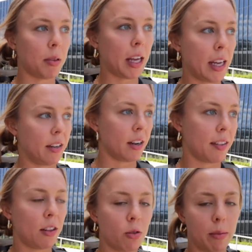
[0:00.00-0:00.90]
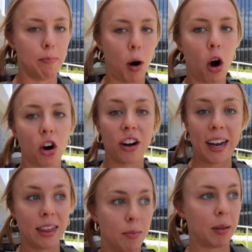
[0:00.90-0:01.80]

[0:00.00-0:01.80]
plane. I think there's a bar in the